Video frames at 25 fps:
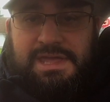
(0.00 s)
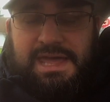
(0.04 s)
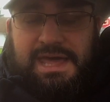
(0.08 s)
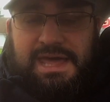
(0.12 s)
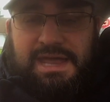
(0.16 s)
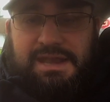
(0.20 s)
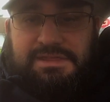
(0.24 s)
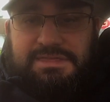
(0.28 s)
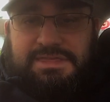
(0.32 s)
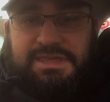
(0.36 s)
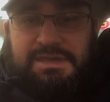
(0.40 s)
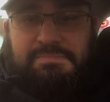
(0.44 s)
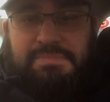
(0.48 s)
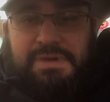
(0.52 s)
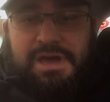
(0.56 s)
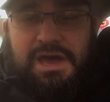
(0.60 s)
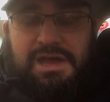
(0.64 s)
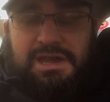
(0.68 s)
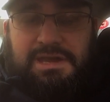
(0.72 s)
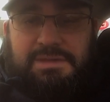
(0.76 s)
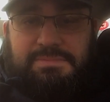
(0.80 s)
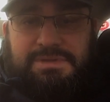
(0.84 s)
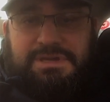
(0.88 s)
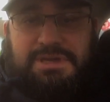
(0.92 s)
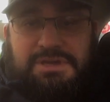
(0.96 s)
and I think
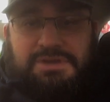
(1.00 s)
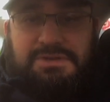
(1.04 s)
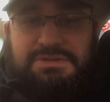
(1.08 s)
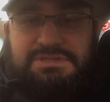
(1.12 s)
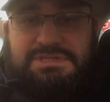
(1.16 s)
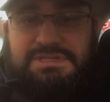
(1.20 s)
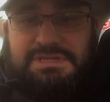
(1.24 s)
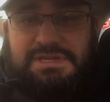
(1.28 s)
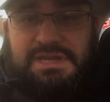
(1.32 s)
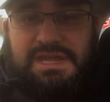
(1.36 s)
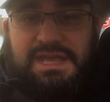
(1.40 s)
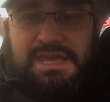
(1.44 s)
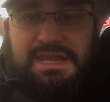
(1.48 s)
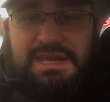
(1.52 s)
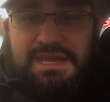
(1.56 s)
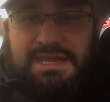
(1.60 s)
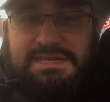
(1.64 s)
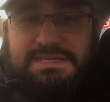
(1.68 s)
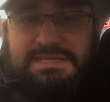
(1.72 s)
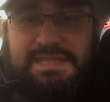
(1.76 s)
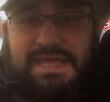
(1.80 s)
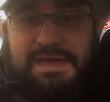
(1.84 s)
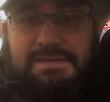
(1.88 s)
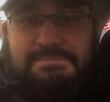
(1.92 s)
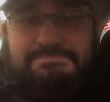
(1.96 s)
partly because it
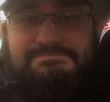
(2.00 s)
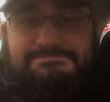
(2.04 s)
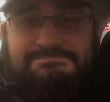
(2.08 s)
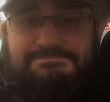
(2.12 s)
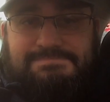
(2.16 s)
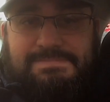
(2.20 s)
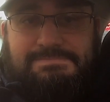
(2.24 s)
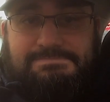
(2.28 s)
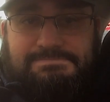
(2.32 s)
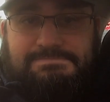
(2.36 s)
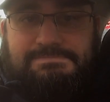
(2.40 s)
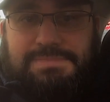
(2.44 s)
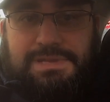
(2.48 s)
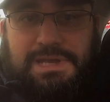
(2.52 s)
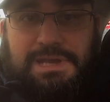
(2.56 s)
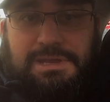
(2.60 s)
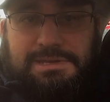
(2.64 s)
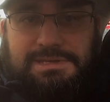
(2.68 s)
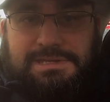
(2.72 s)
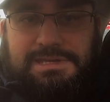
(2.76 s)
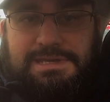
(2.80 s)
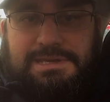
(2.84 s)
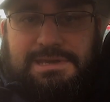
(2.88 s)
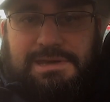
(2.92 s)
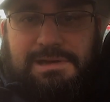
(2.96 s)
is that
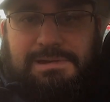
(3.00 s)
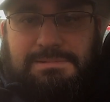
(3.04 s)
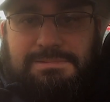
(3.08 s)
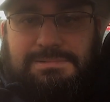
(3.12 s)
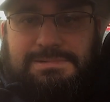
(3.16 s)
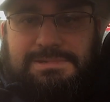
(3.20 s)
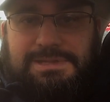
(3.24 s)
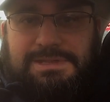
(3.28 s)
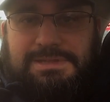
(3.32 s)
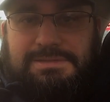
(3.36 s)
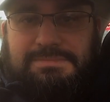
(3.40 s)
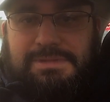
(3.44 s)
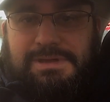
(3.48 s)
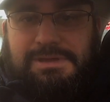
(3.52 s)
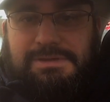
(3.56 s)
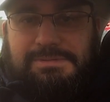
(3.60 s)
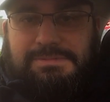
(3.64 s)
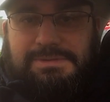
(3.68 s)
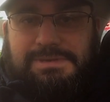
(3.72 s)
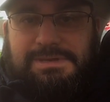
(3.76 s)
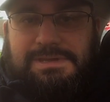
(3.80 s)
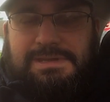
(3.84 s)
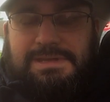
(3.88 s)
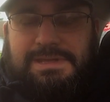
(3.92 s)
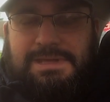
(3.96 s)
bloody cold at the moment.